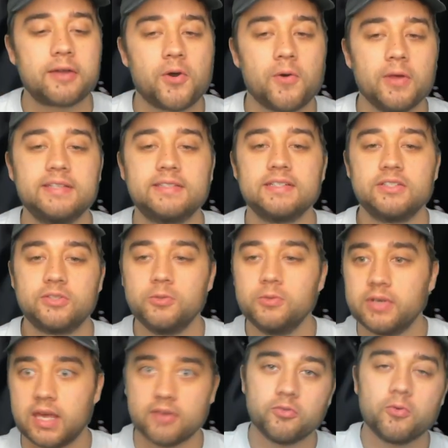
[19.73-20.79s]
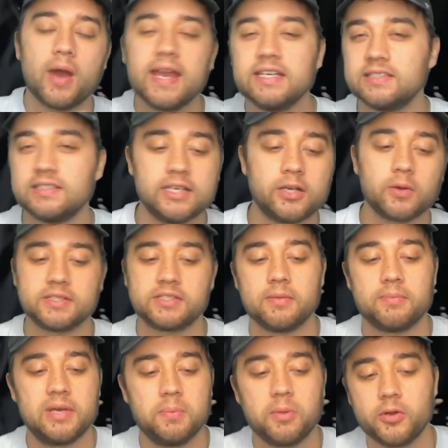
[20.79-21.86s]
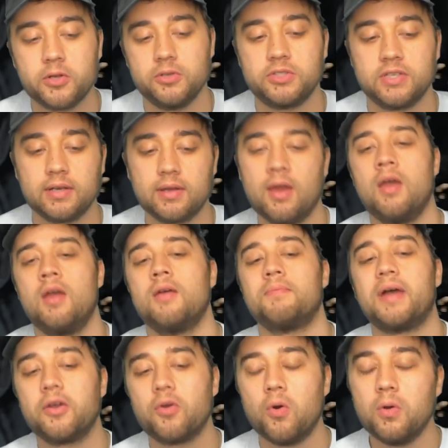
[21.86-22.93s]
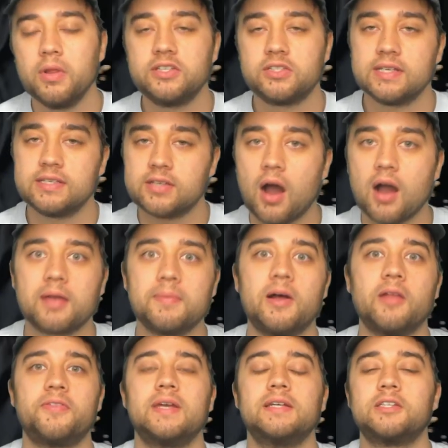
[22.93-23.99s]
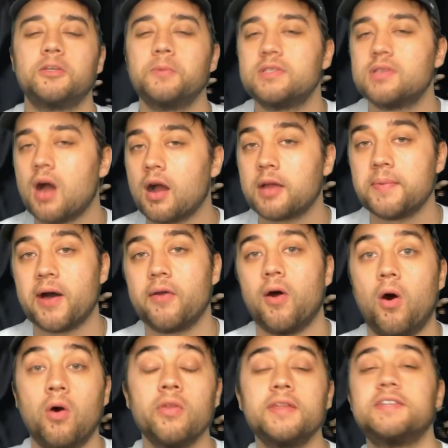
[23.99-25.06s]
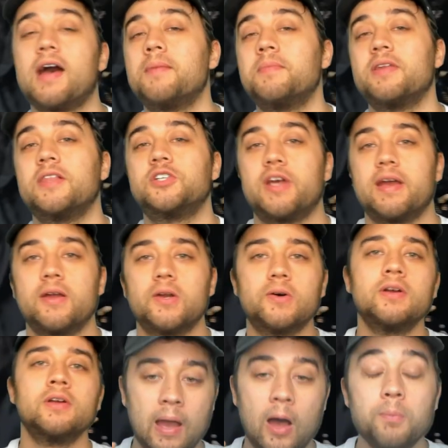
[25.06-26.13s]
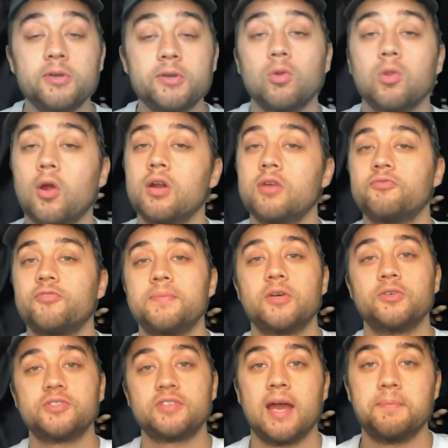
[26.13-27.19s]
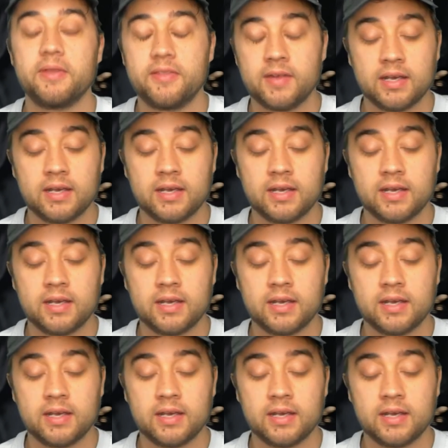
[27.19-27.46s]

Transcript: my goal isn't to give away secrets that people are using. My goal is to talk about things that we talk about all the time on the channel, help you learn from those type of